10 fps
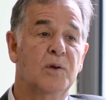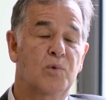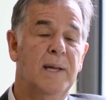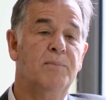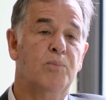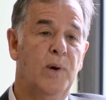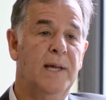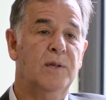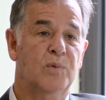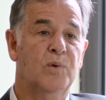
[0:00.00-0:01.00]
great
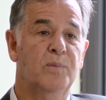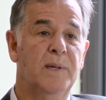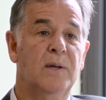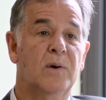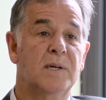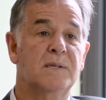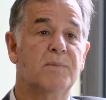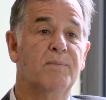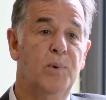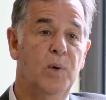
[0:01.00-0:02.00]
breakthrough, because
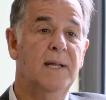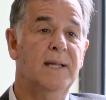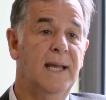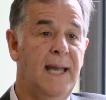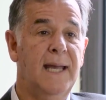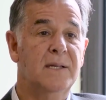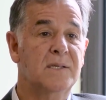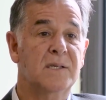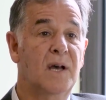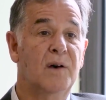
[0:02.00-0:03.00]
put in the
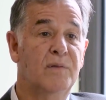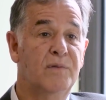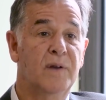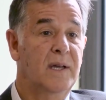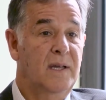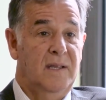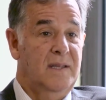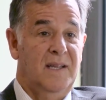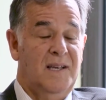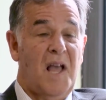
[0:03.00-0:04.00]
hands of
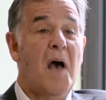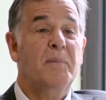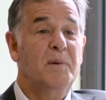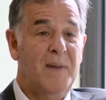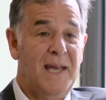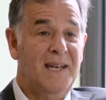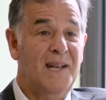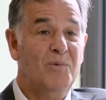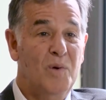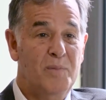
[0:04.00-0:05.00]
the common man
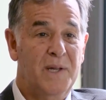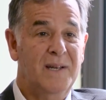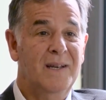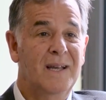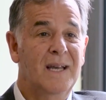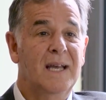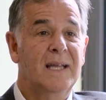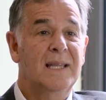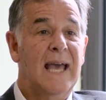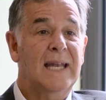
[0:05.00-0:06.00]
and woman,
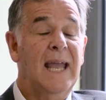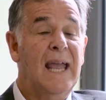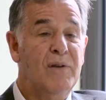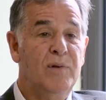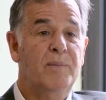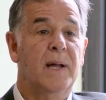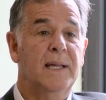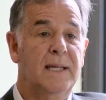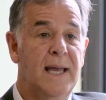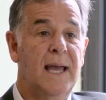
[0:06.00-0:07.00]
that
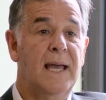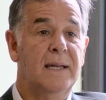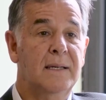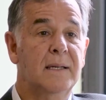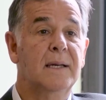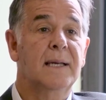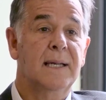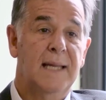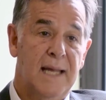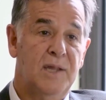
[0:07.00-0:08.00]
everybody can
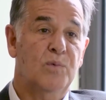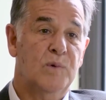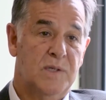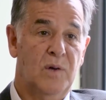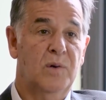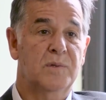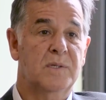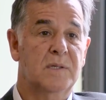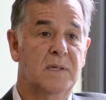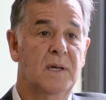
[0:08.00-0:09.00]
get the
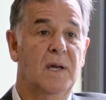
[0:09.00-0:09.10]
results